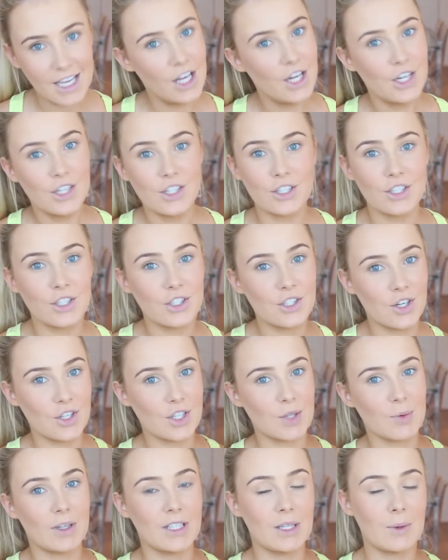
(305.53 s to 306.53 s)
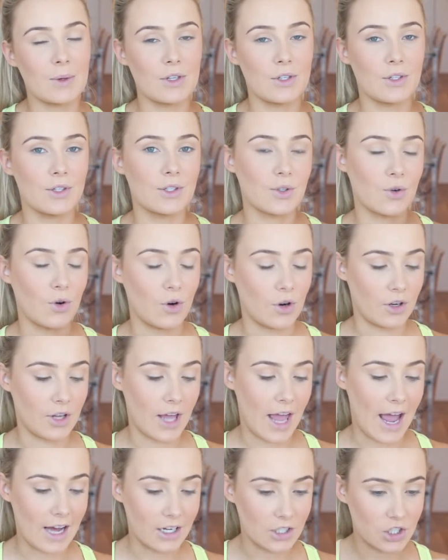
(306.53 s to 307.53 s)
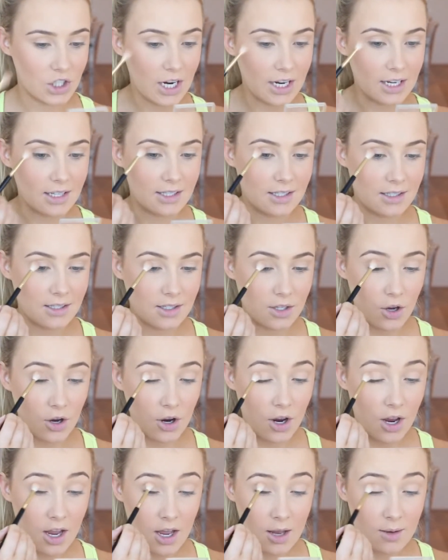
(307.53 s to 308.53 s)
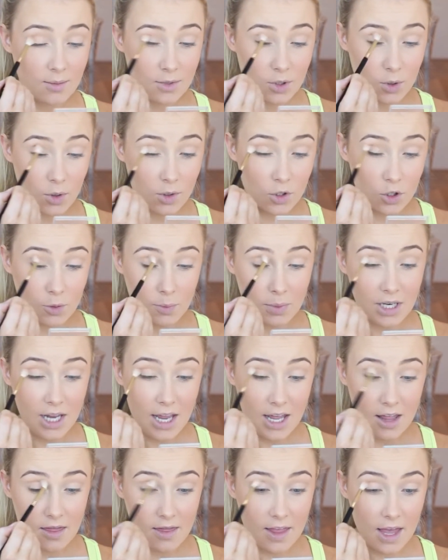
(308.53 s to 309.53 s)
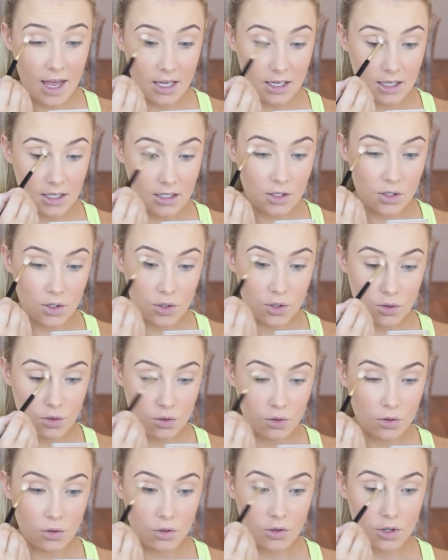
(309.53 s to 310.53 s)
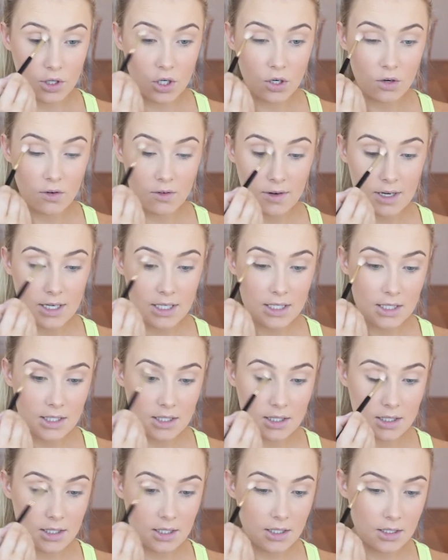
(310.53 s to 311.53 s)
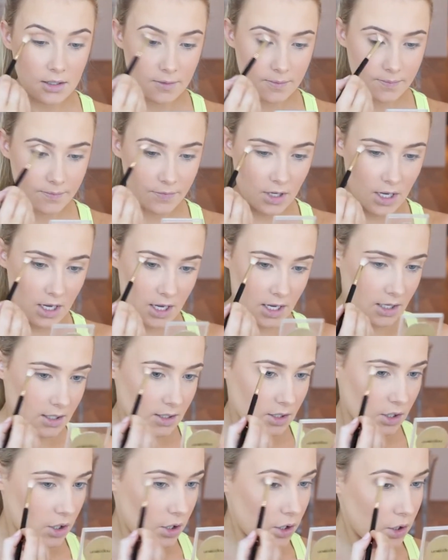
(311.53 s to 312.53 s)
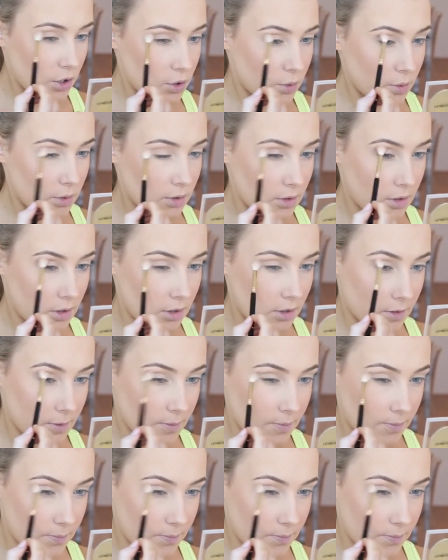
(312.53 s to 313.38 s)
You can just use the one that we used on our cheeks. So I'm just going to blend that into the crease as usual.